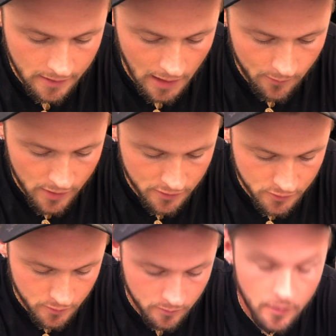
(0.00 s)
I'm gonna
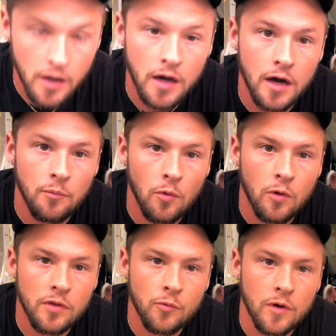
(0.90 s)
do
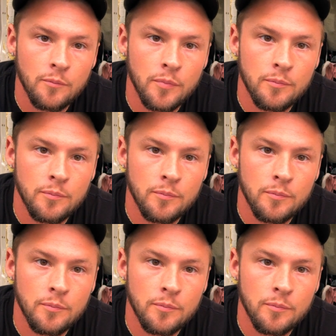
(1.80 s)
more than one